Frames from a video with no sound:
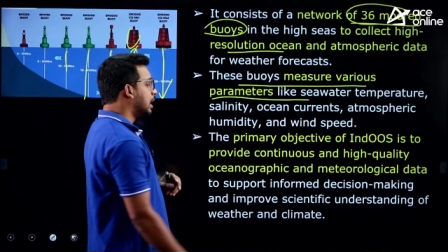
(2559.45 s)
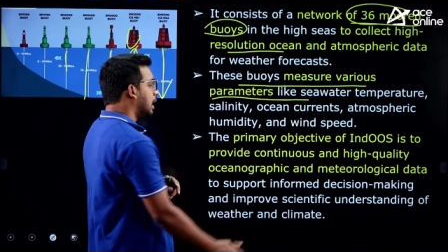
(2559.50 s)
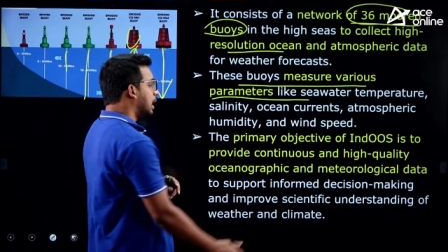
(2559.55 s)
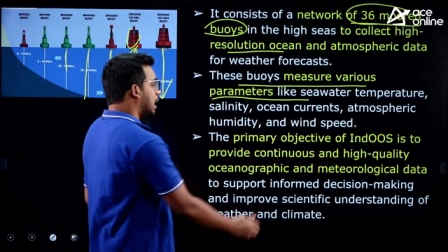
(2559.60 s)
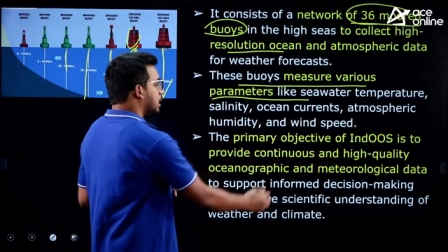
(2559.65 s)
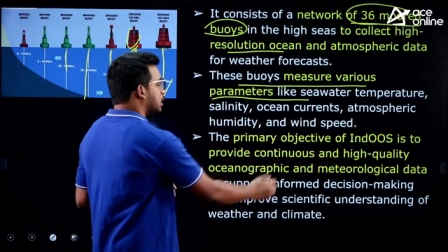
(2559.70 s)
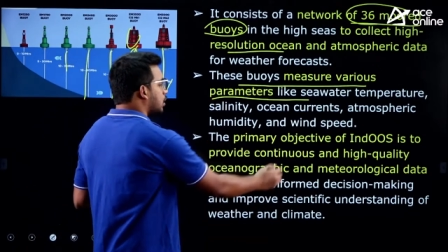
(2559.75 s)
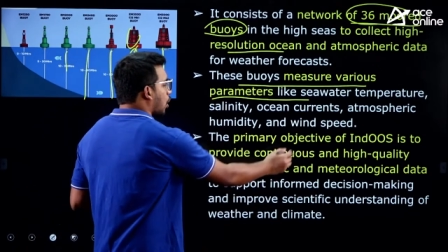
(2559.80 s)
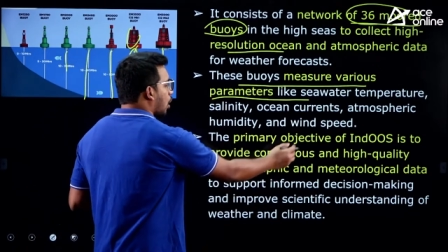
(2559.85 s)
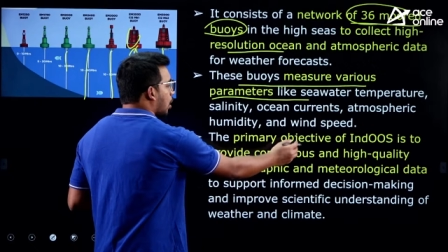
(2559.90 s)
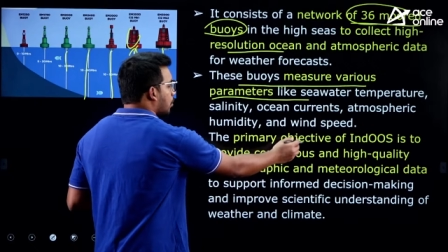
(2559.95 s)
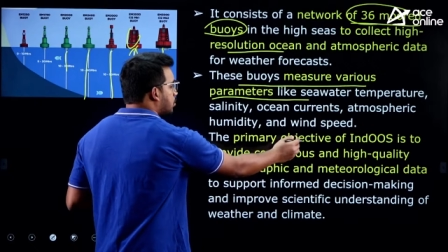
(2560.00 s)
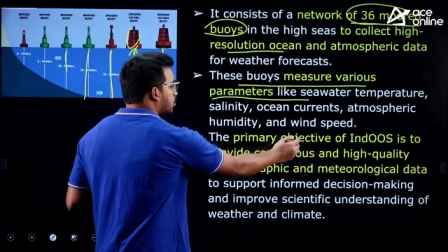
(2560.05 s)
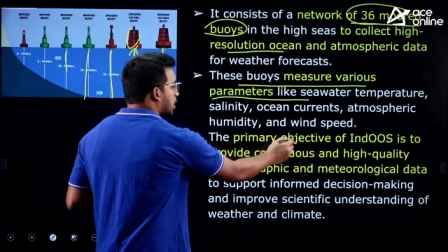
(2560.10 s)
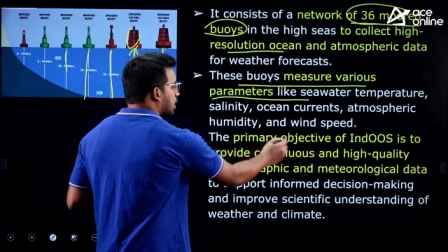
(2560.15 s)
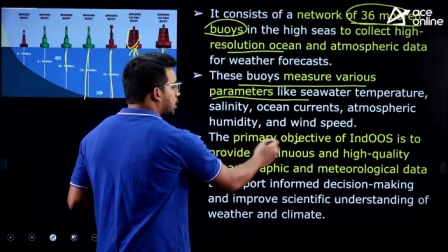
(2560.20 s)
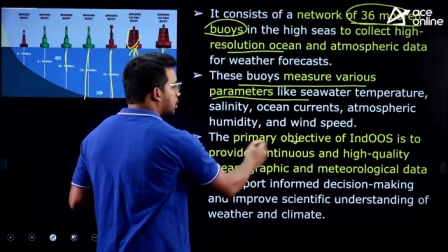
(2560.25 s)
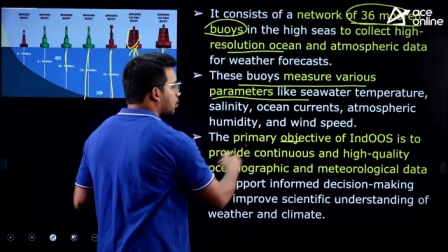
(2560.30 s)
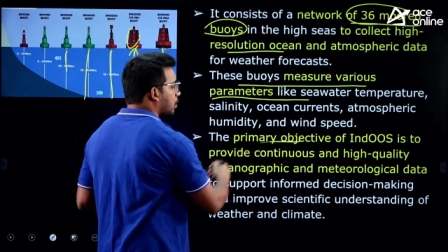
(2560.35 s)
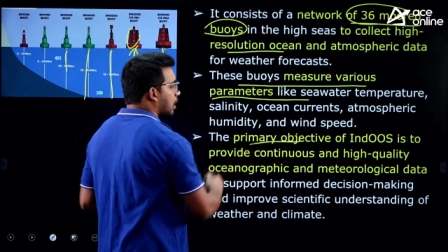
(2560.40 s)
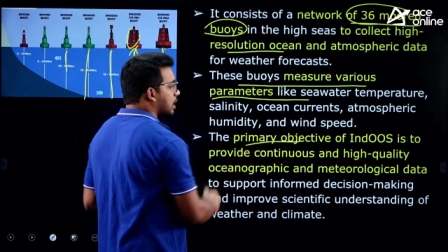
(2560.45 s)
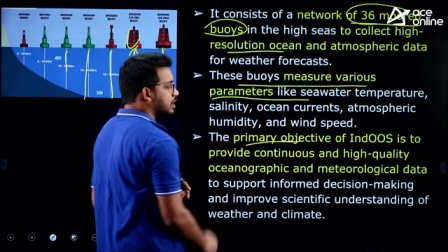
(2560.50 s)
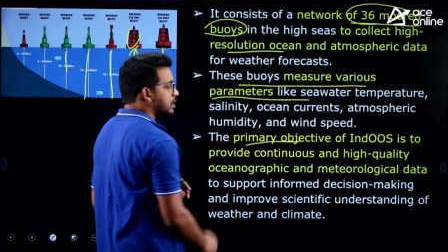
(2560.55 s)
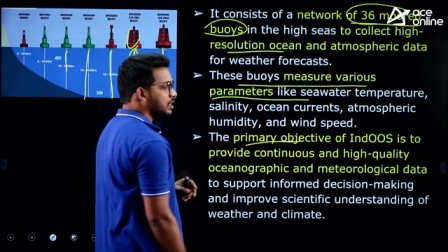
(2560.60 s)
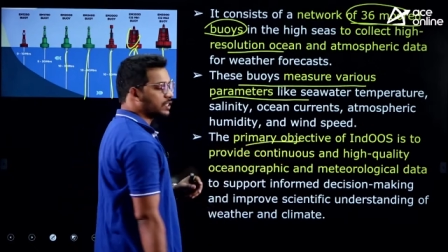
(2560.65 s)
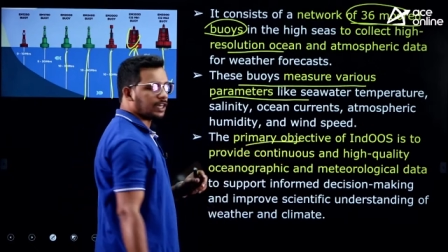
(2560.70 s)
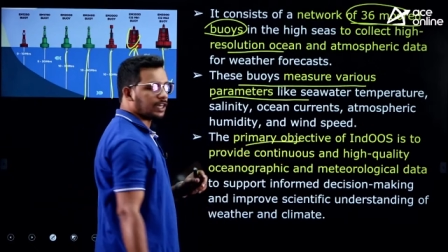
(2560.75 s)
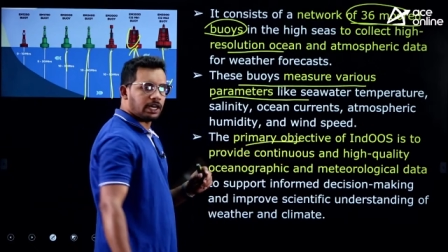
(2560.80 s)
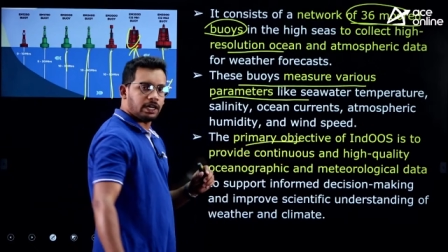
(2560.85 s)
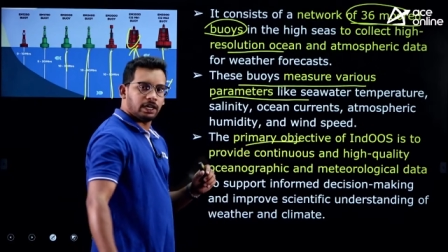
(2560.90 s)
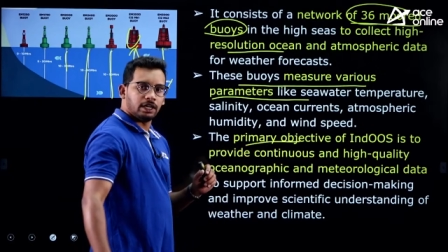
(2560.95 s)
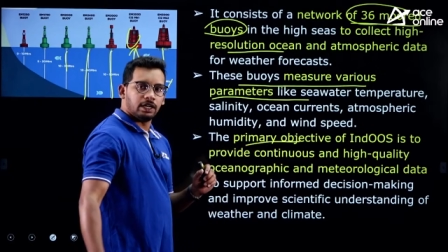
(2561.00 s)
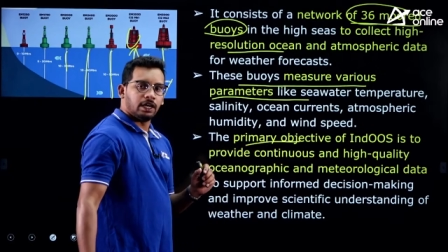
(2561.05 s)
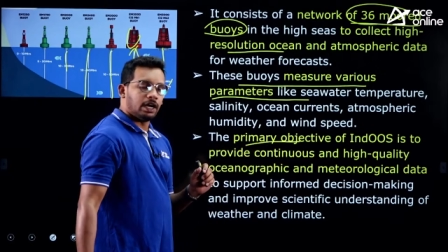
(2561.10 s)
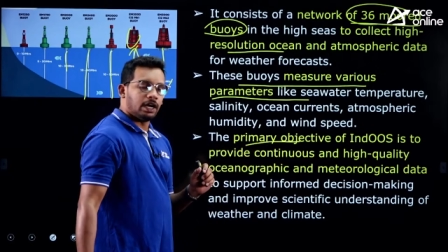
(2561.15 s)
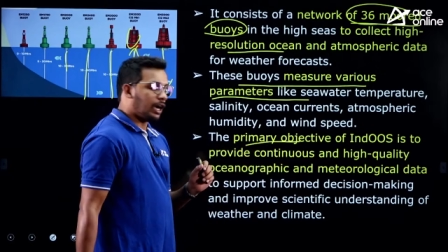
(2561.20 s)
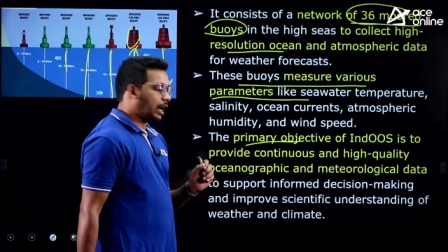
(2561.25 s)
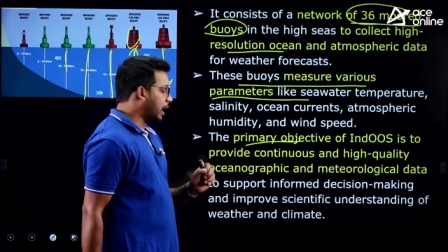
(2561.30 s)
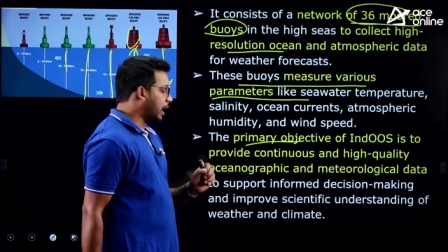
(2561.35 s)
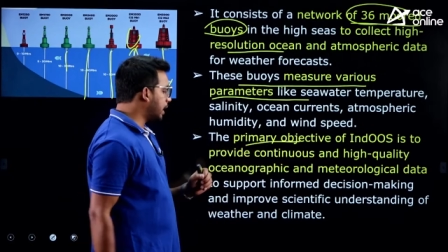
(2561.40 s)
And the objective as I said,
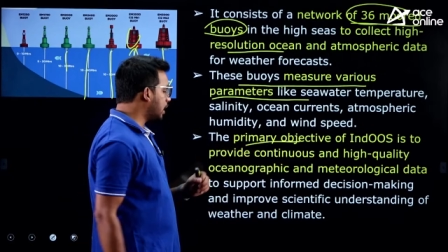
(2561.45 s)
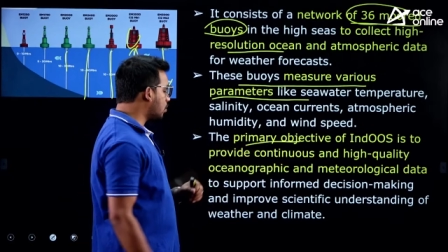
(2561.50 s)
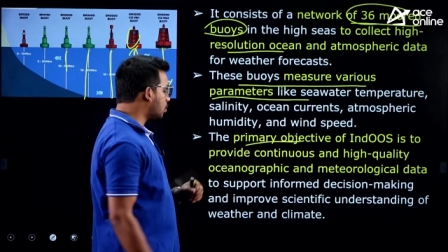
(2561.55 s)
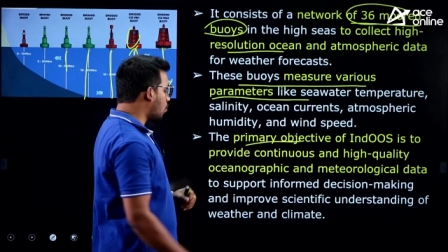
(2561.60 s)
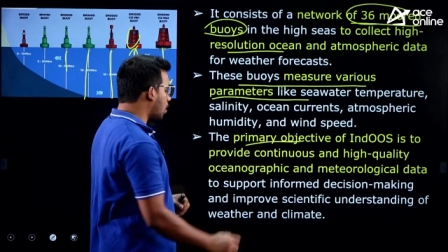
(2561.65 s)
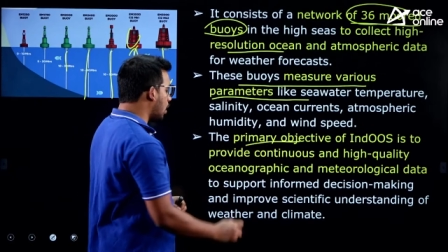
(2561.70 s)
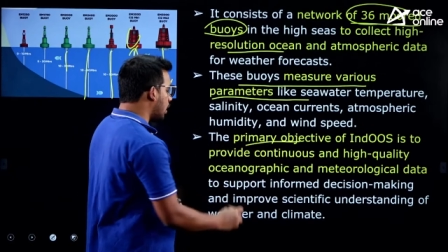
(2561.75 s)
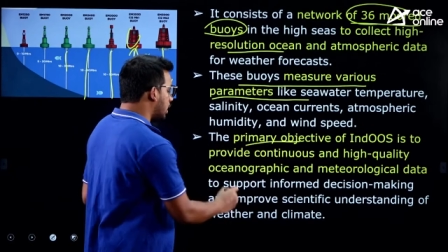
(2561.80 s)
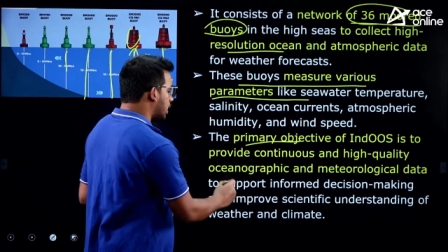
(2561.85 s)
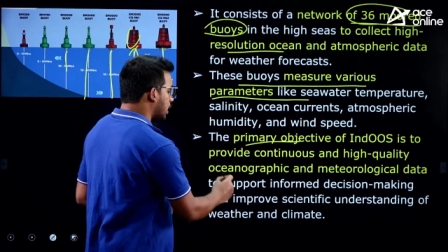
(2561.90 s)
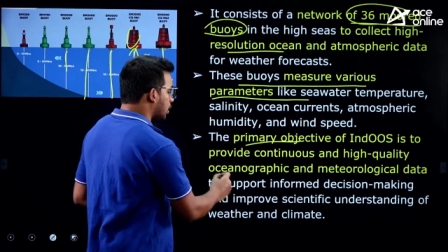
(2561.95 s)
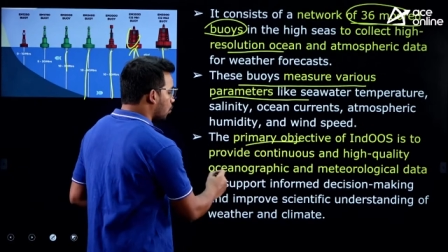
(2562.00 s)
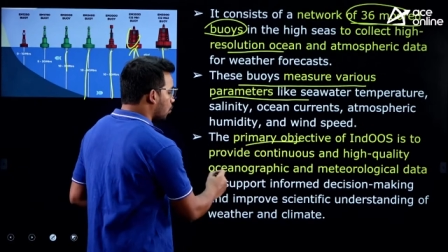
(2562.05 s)
high quality